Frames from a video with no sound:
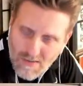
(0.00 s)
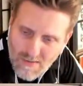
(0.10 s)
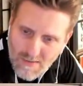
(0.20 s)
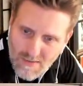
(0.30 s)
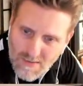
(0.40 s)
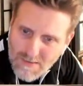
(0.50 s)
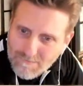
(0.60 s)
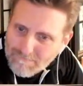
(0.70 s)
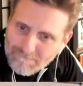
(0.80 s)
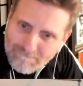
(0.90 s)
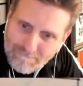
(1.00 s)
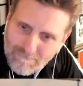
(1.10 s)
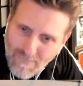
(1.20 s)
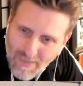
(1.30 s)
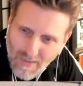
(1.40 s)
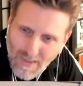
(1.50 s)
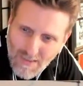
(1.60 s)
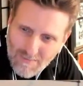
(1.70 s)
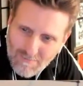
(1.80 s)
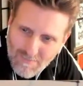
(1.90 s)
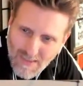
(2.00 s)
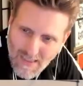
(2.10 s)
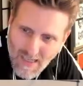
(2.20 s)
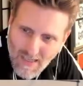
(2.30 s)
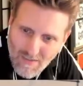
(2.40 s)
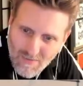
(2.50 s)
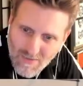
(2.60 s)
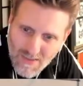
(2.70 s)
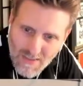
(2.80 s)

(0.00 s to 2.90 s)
a thing in a cave.